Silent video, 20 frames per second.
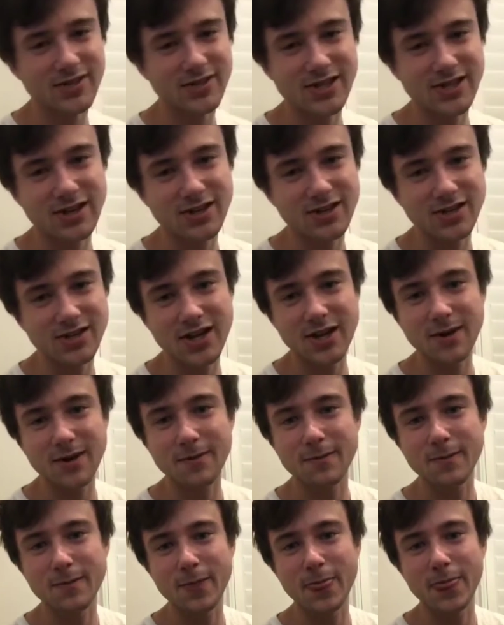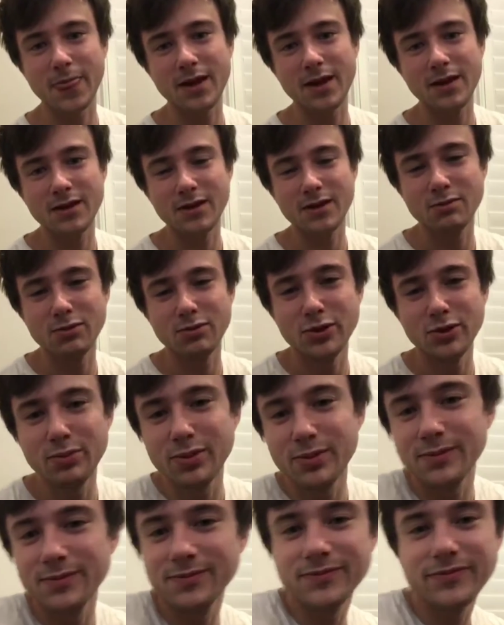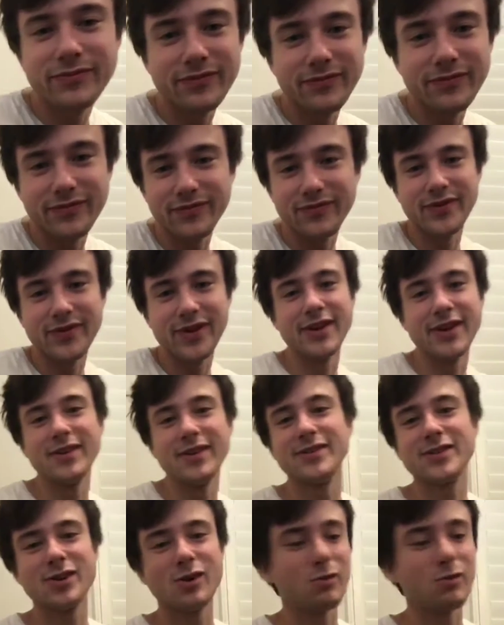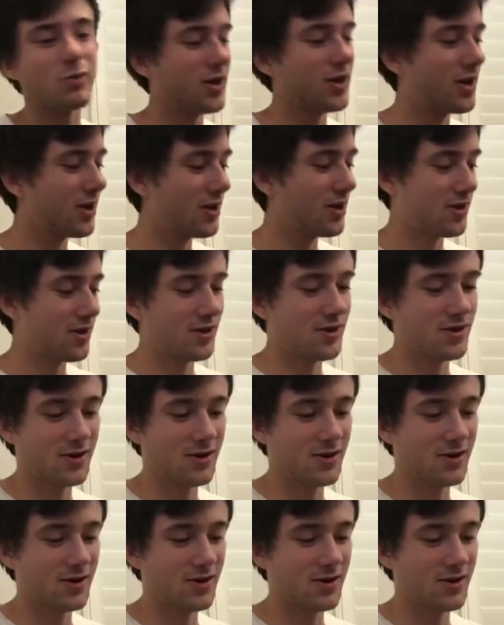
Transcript: if it sounds like poop, then so be it.